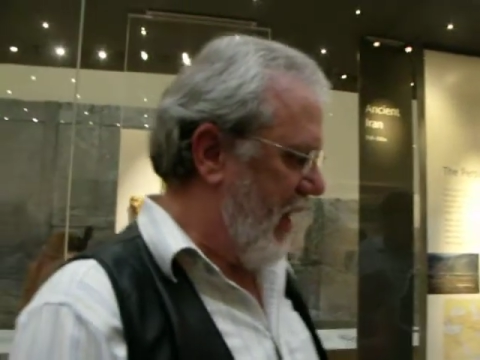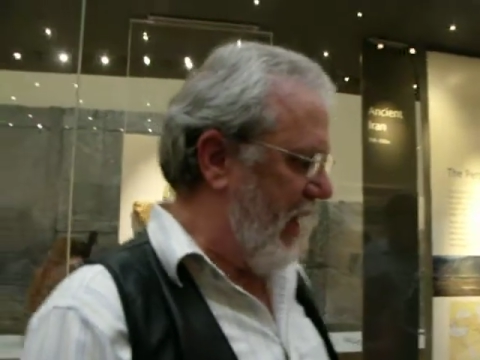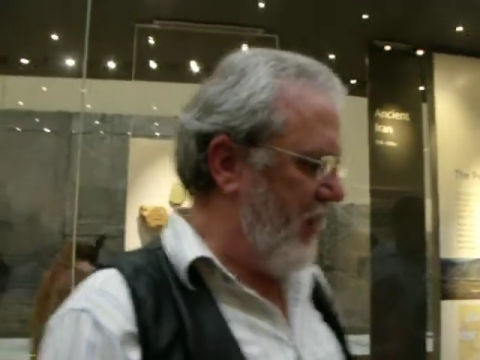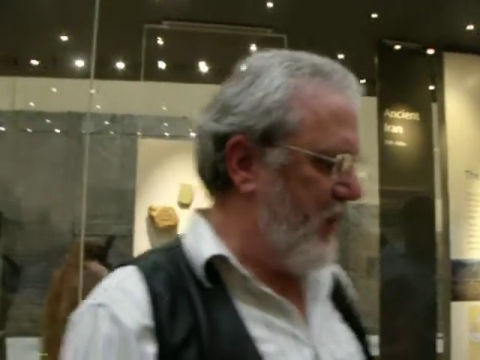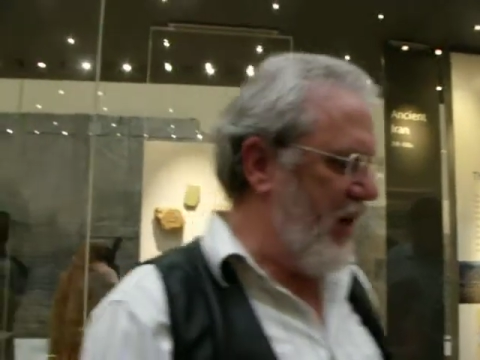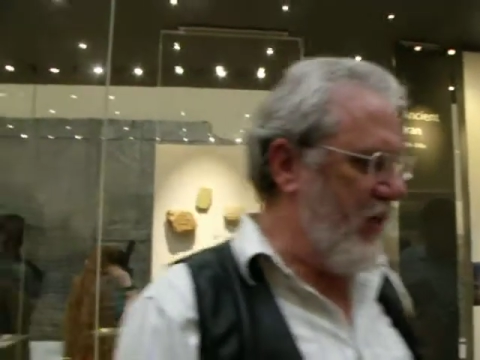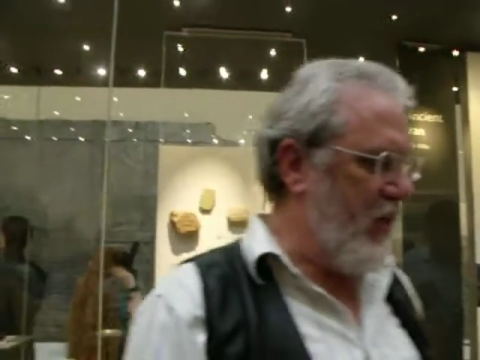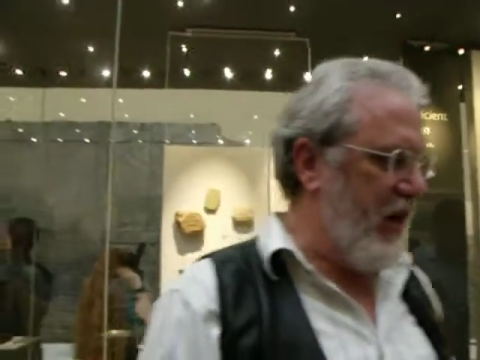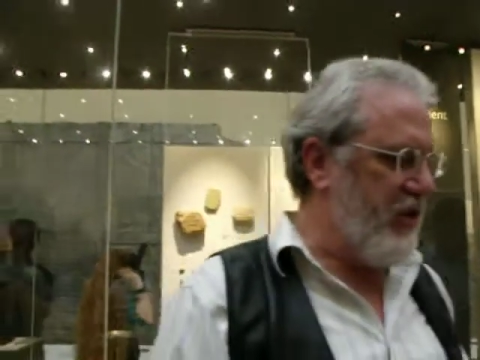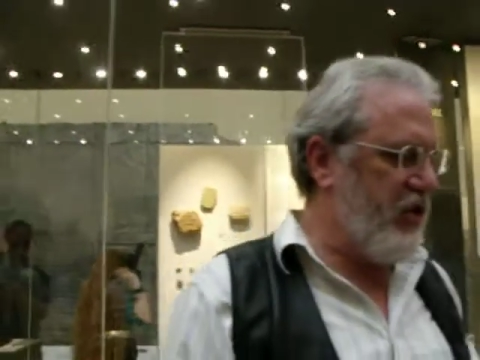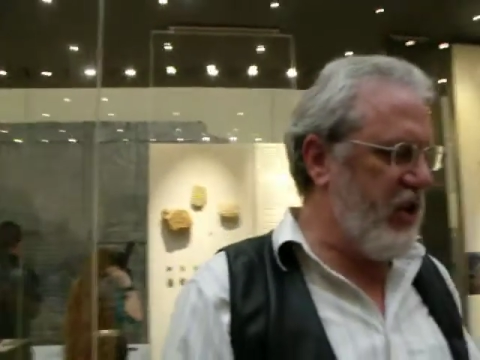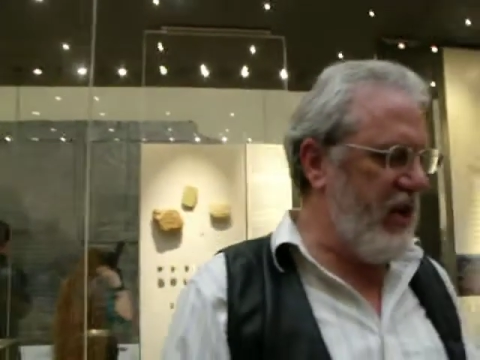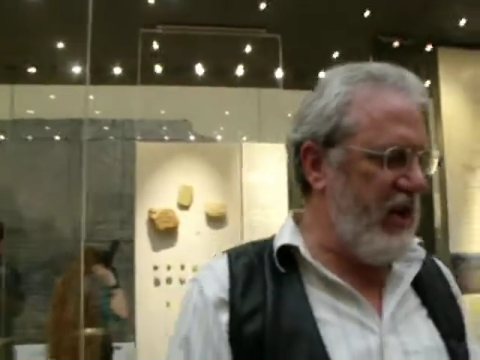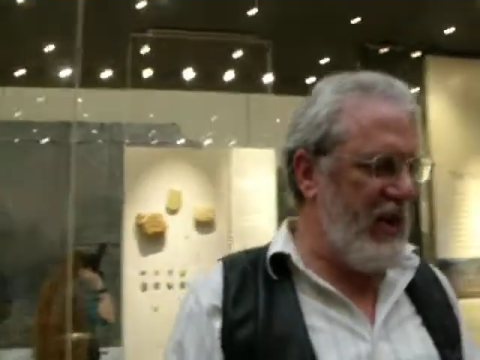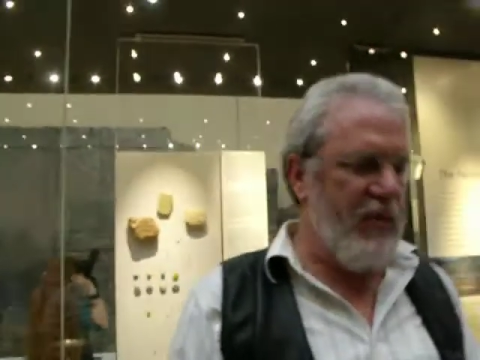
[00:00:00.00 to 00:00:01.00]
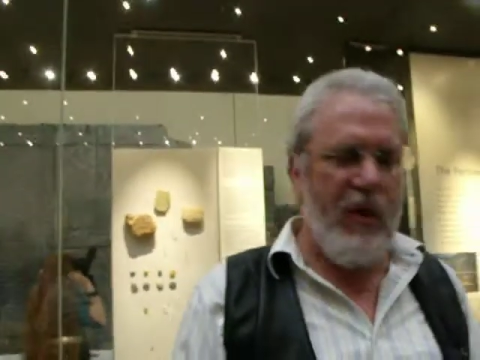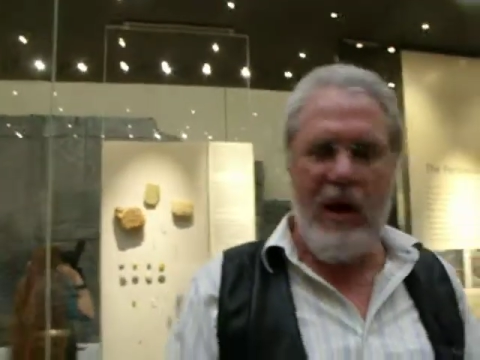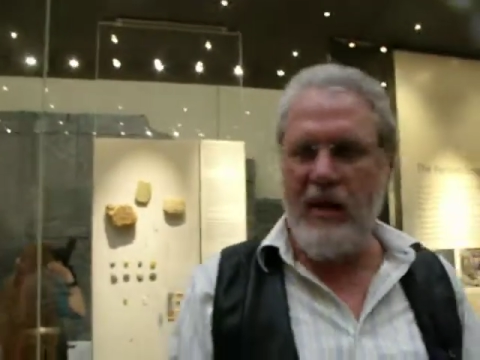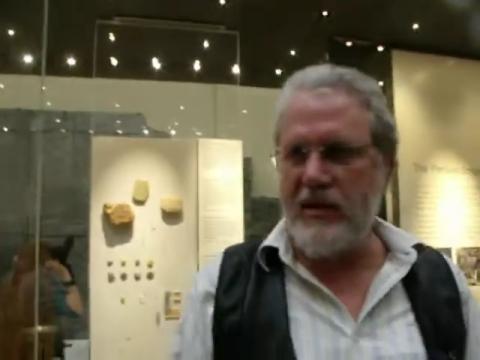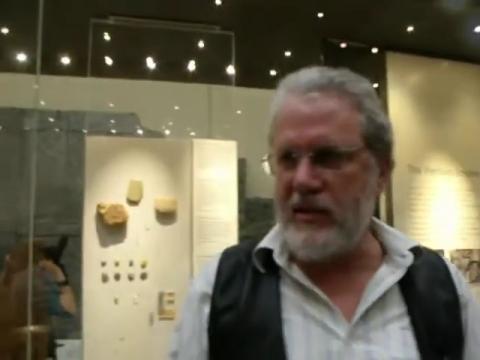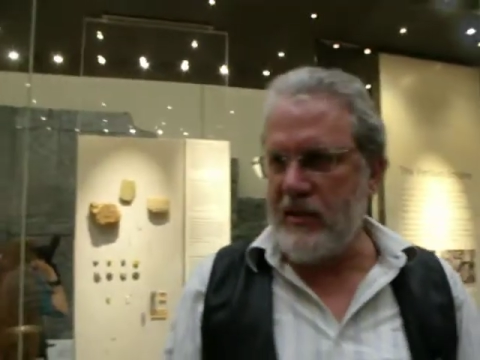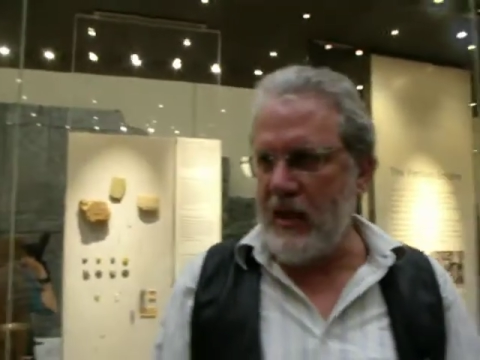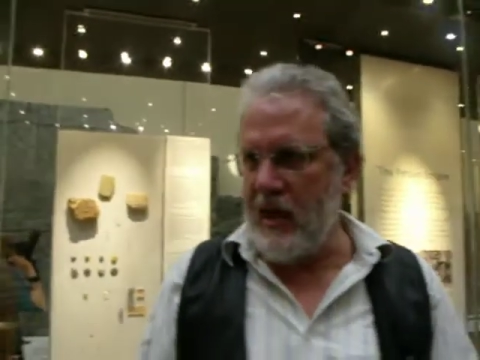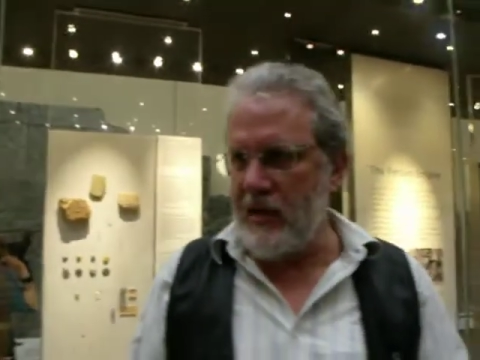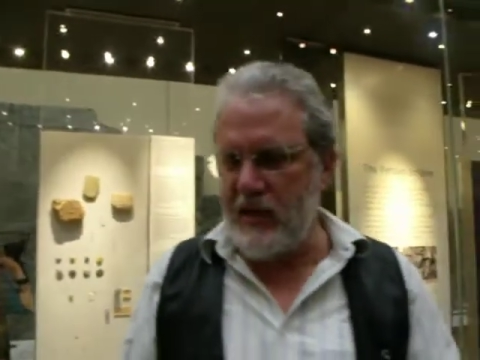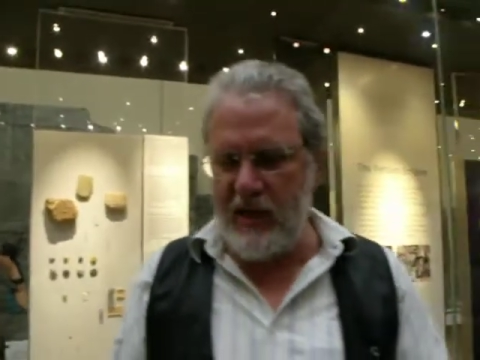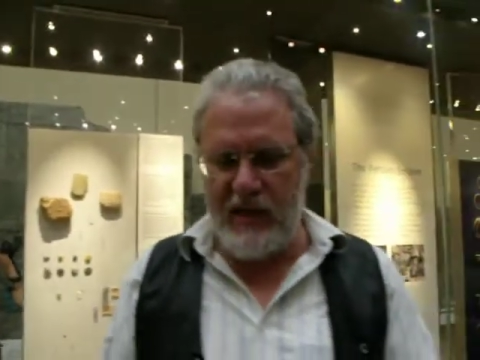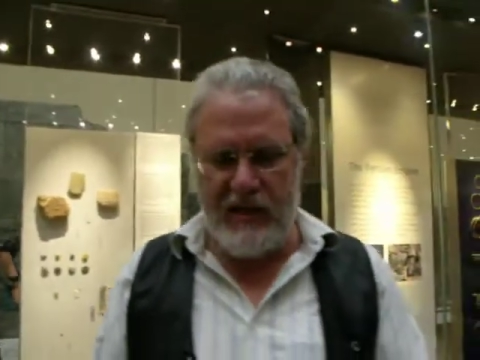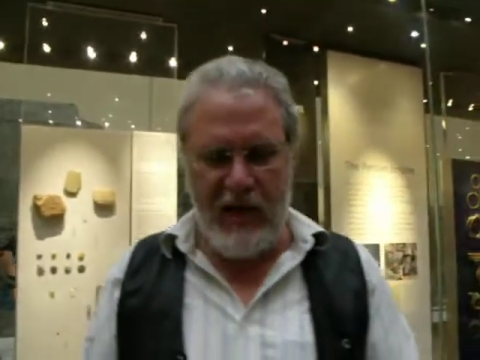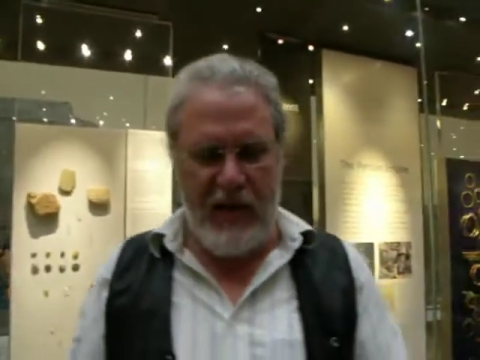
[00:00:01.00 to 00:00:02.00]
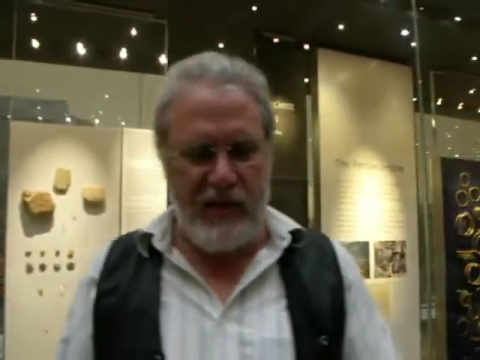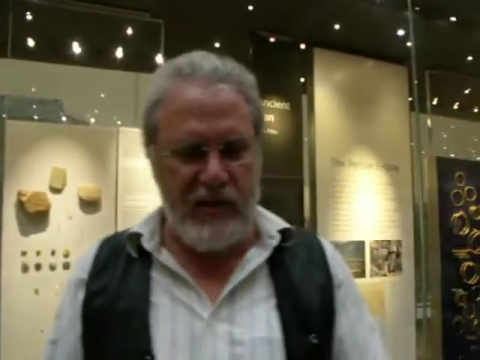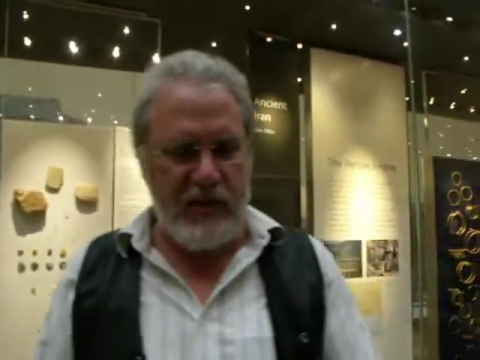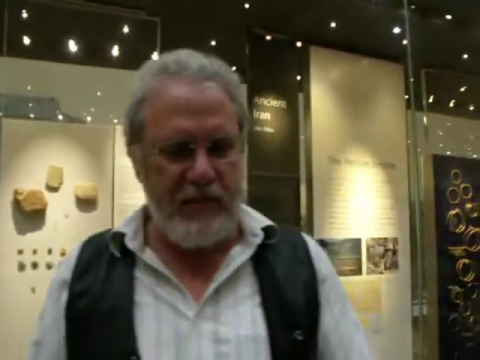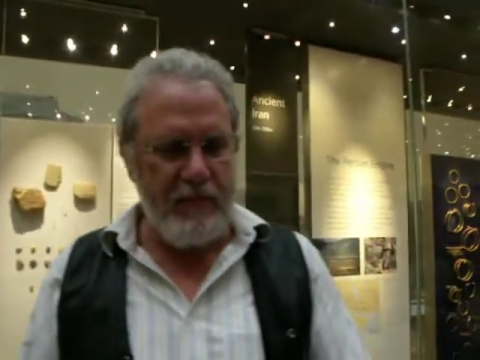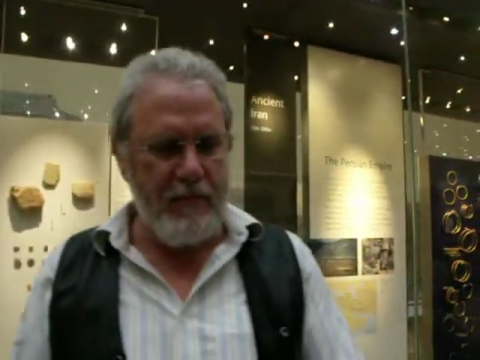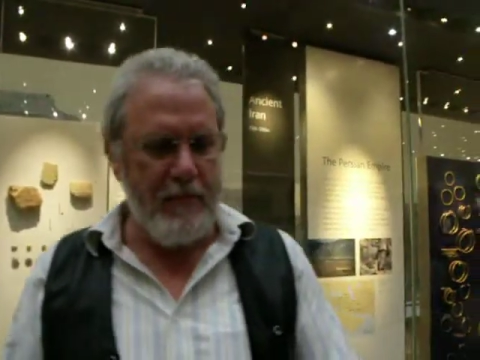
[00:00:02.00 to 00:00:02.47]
and read what G.E. Wright states. He says,